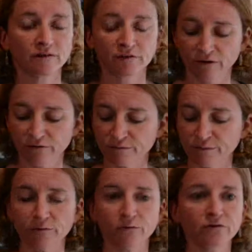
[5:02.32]
if surface
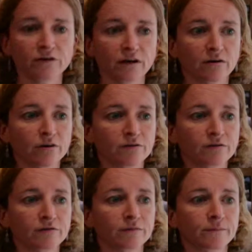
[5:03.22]
meltwater
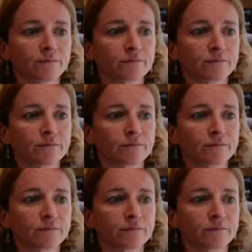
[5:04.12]
increases.